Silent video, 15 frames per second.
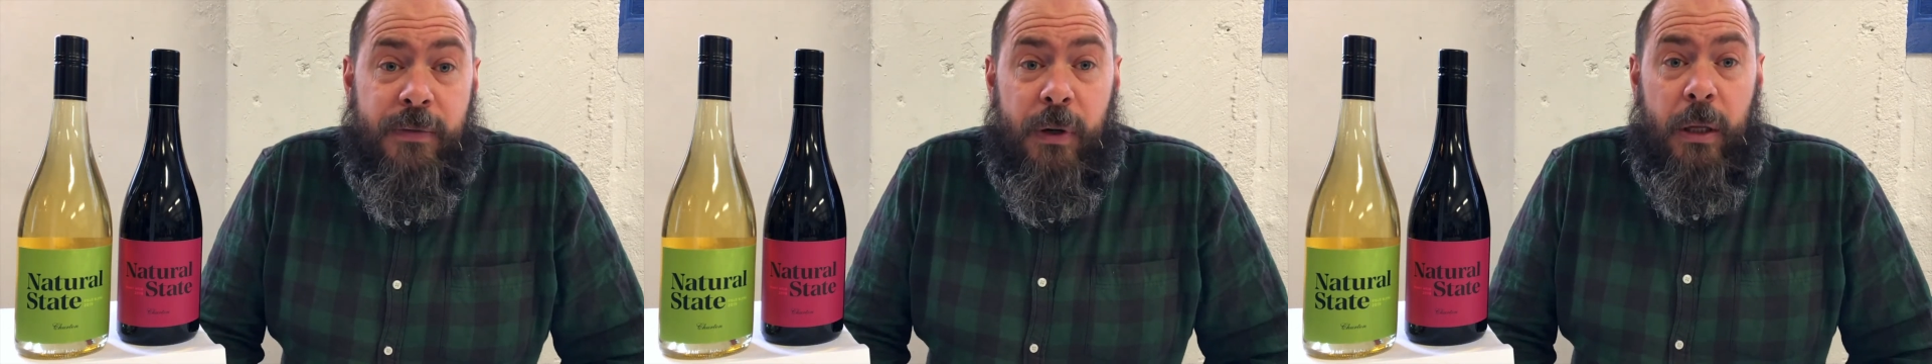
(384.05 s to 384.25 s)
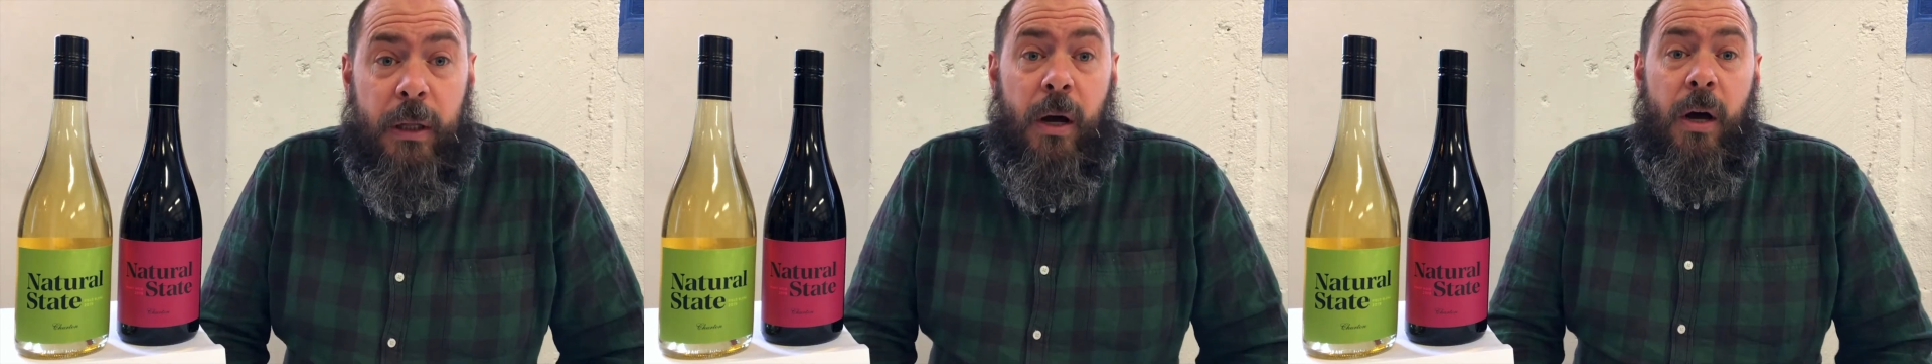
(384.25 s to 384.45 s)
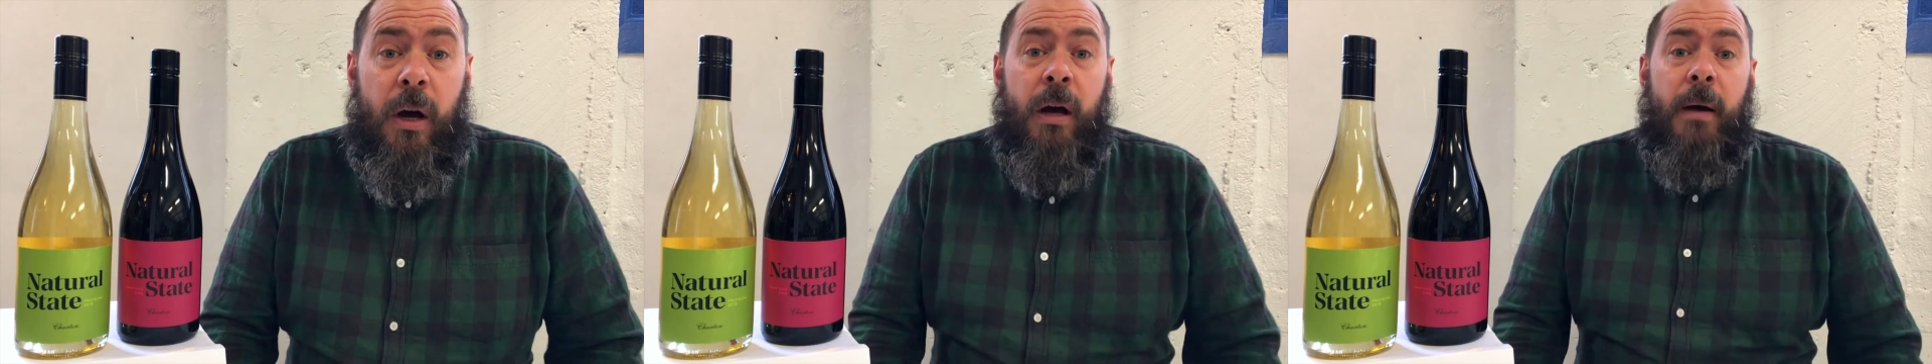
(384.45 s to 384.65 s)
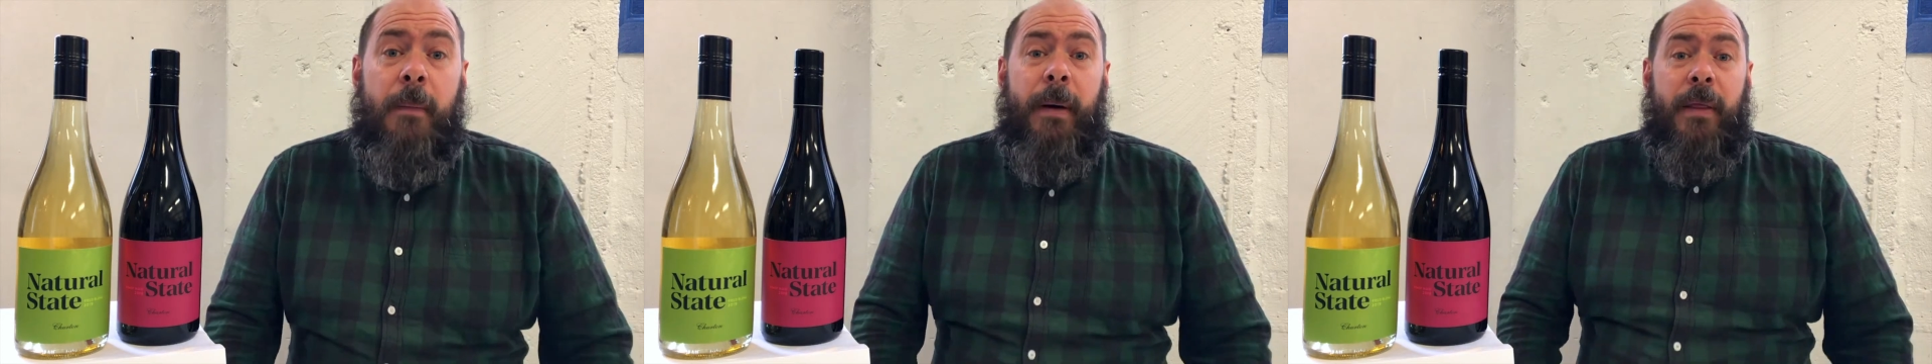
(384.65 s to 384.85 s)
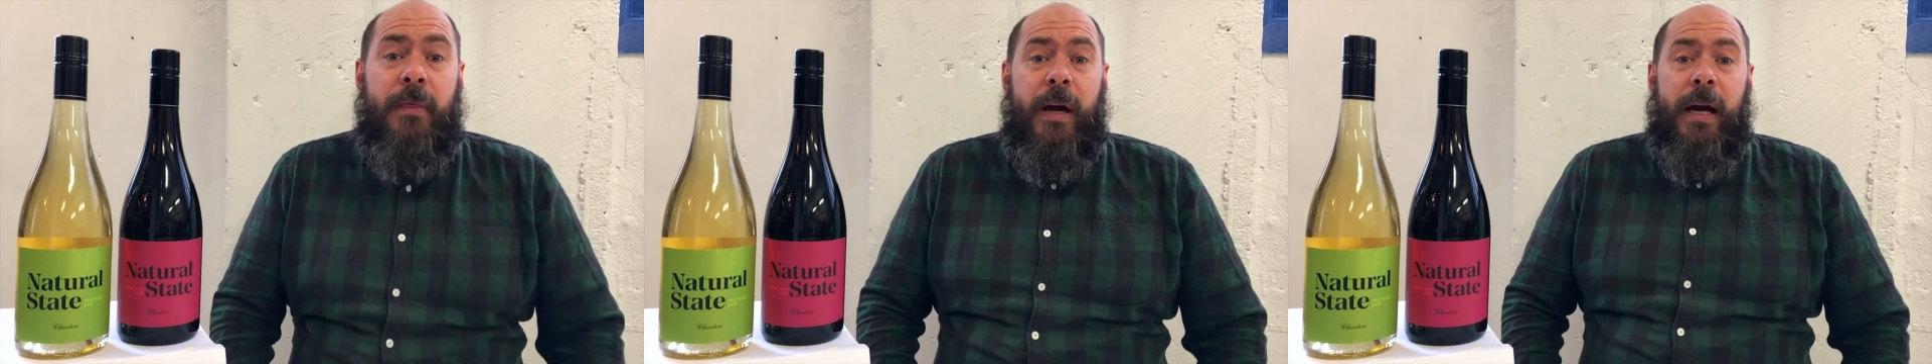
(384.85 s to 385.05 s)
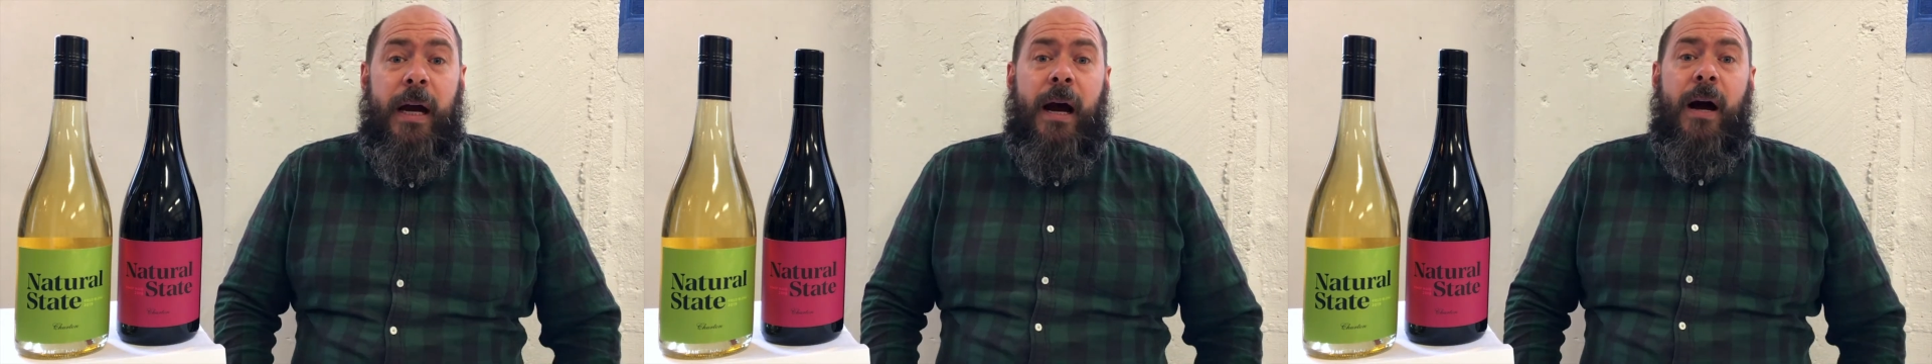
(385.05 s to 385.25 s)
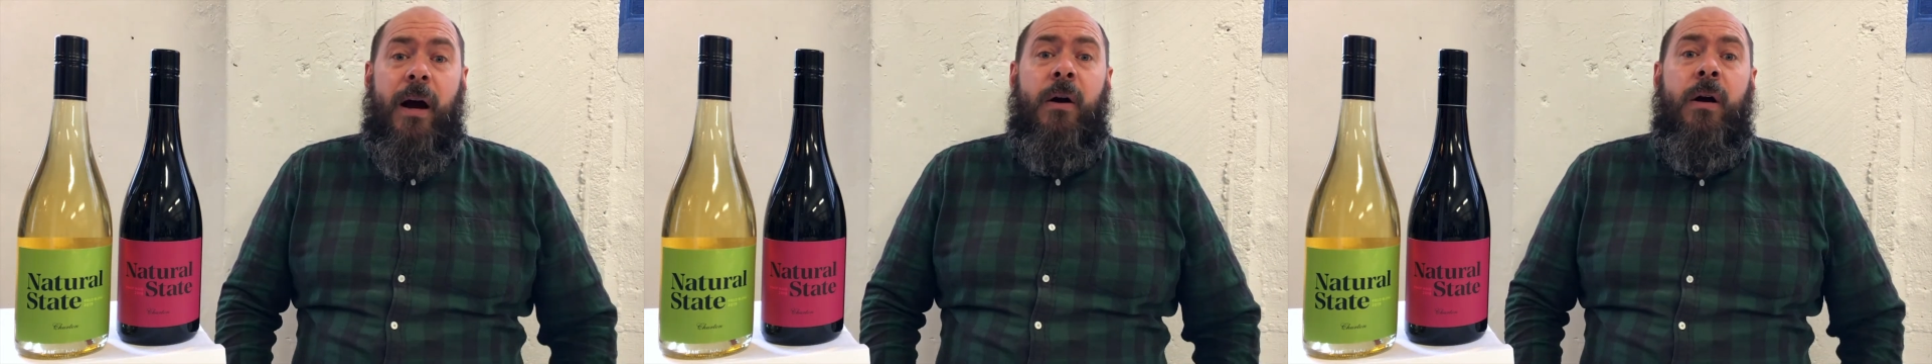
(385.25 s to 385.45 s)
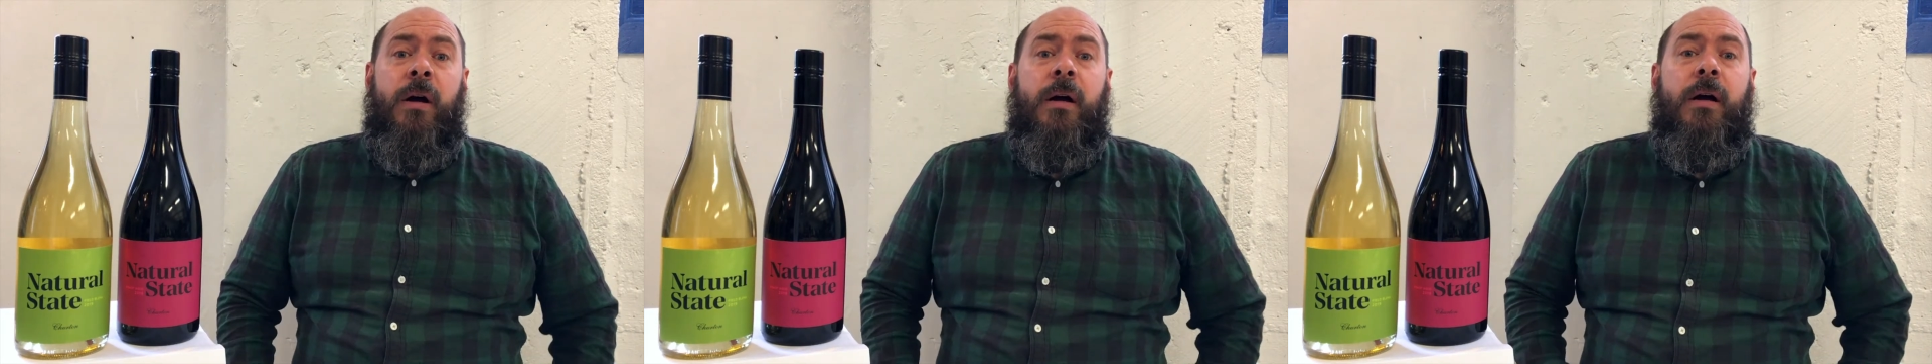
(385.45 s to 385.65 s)
very long, but they
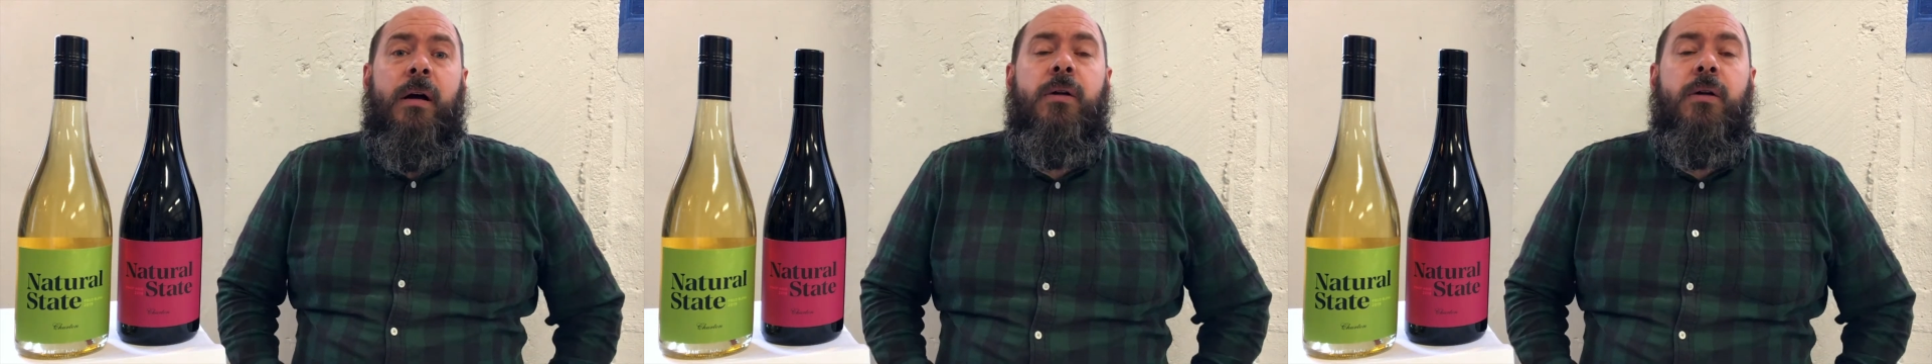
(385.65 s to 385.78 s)
are